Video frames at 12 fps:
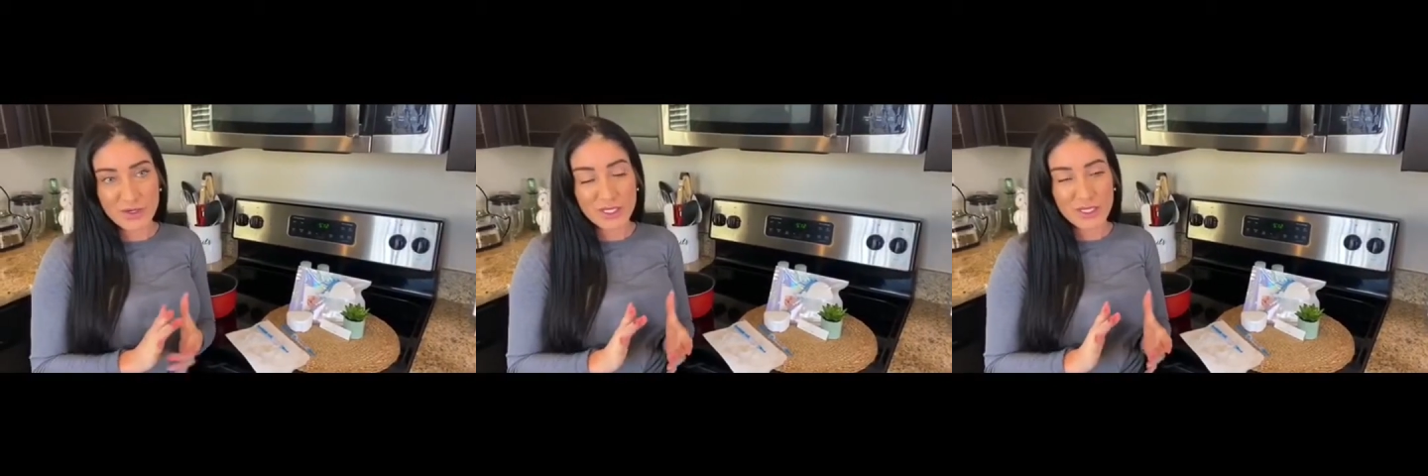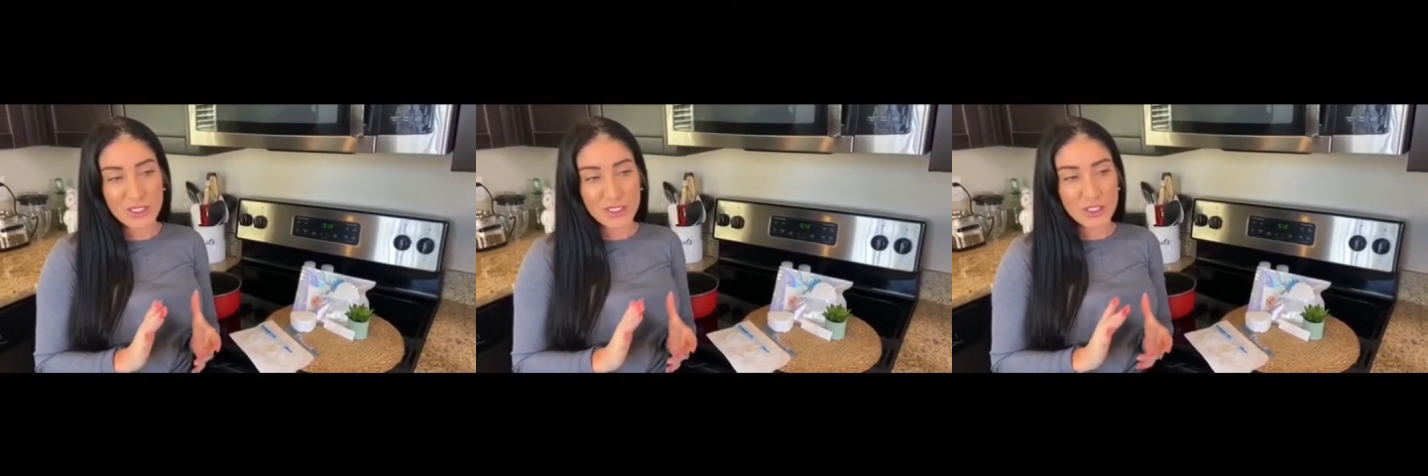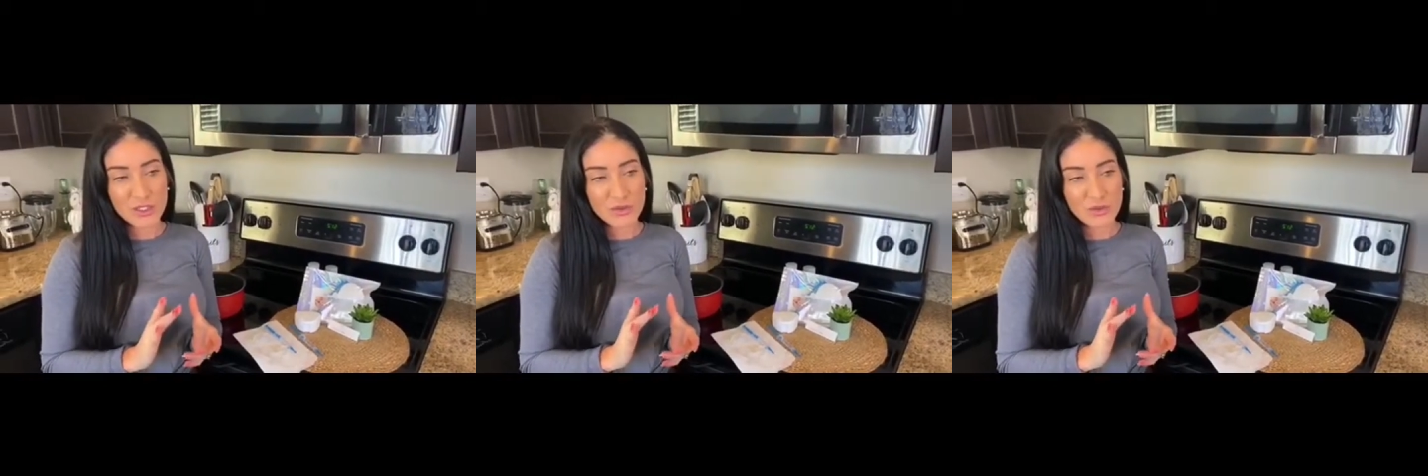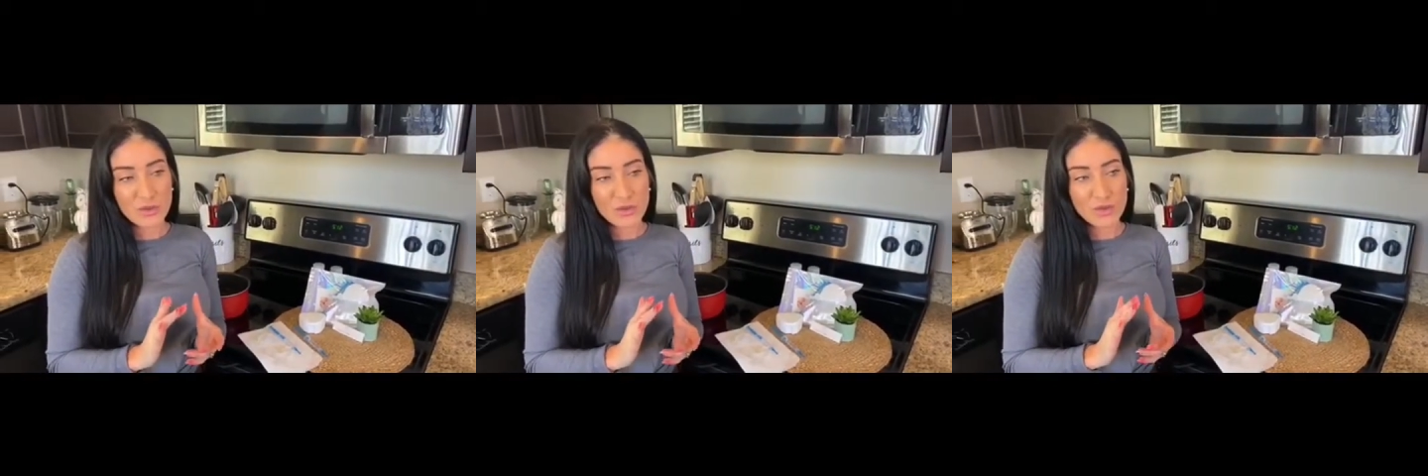you
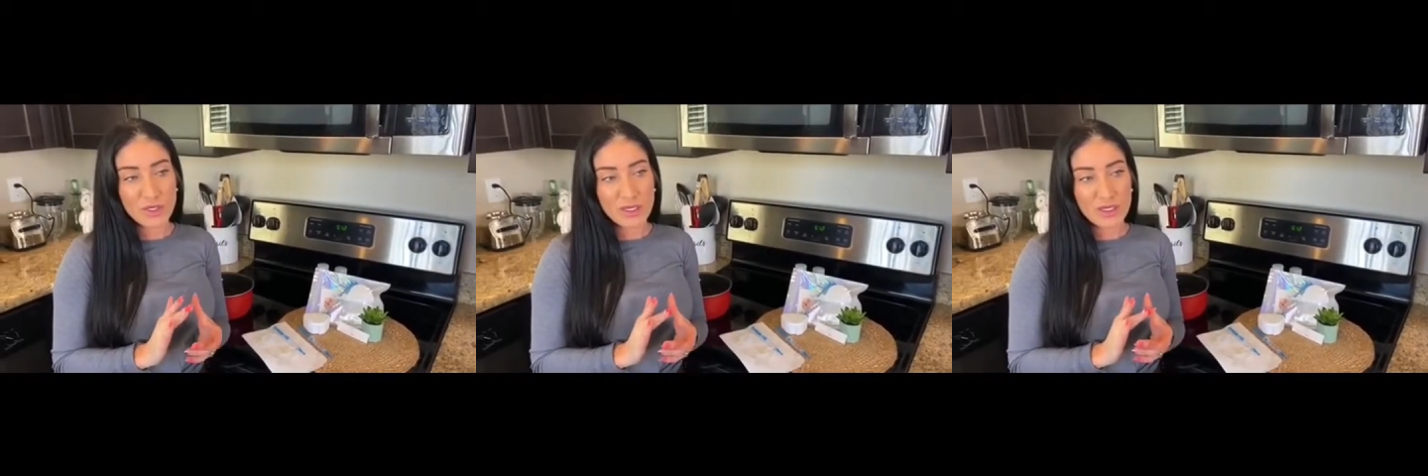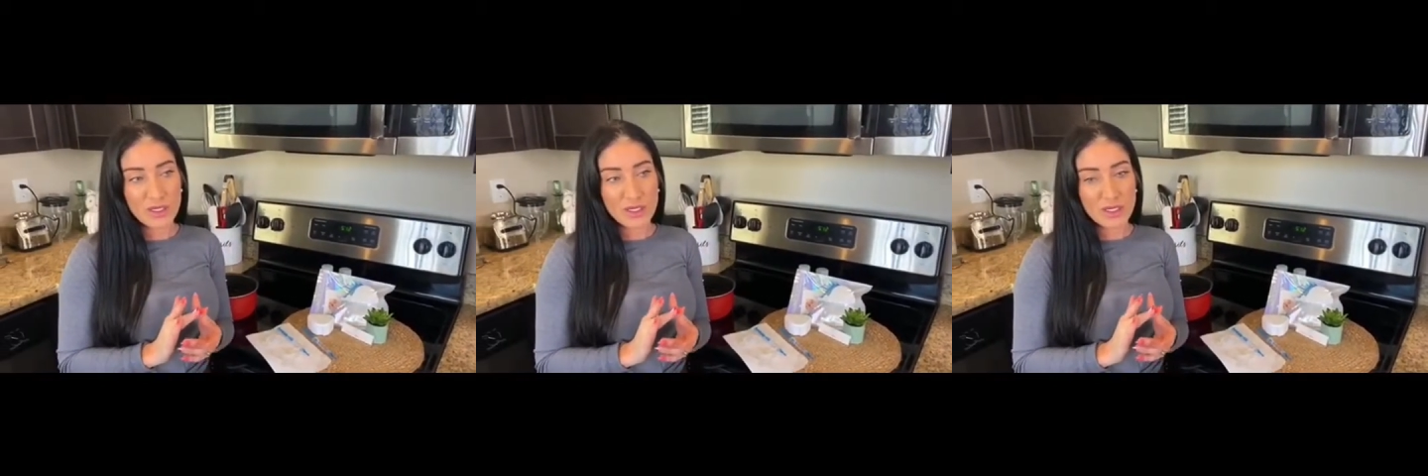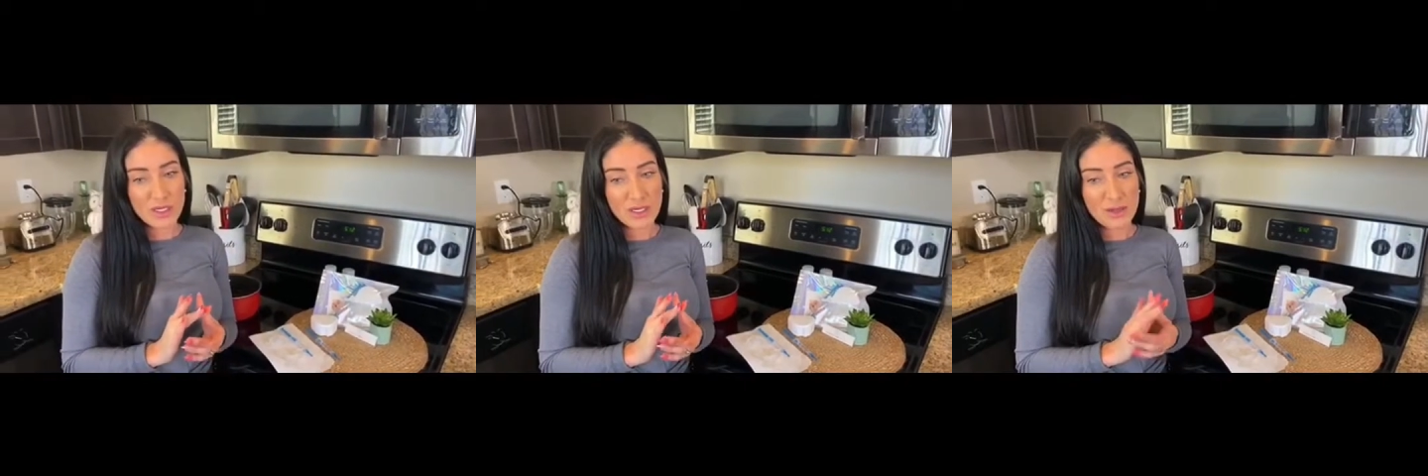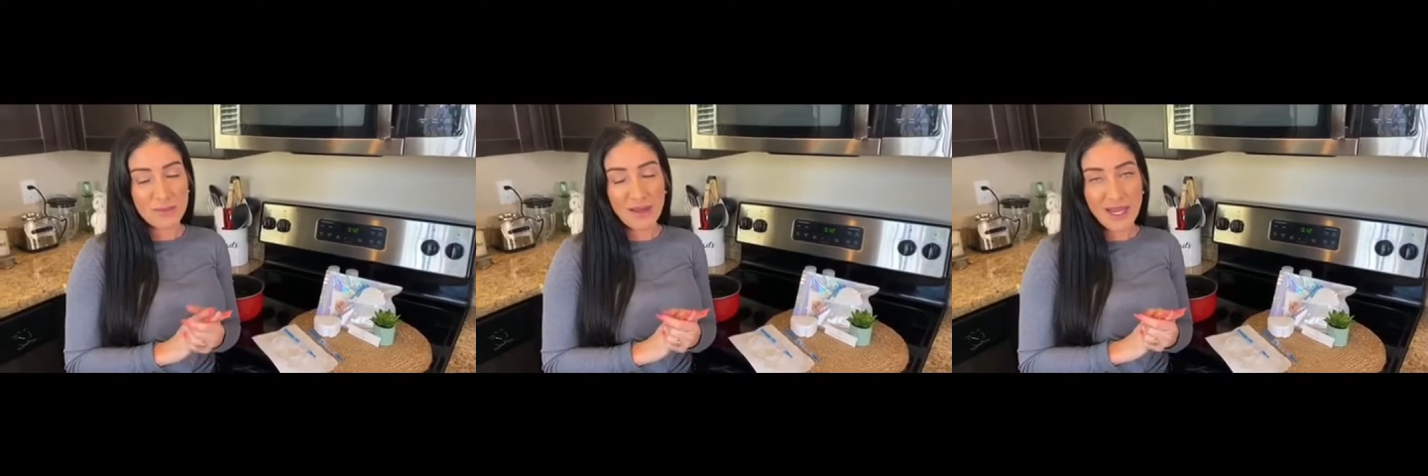might
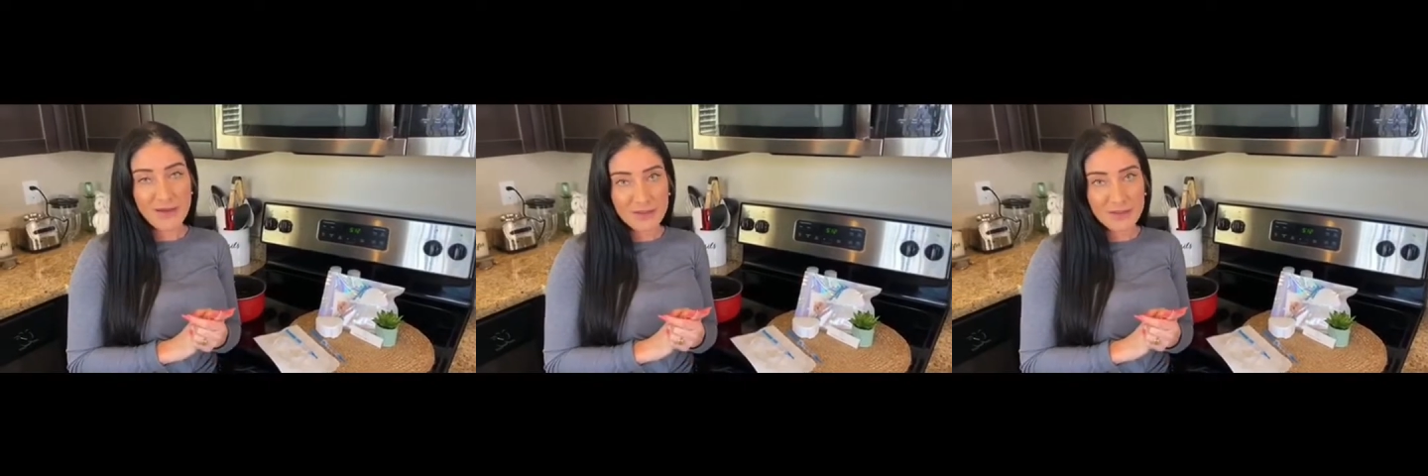have a lot of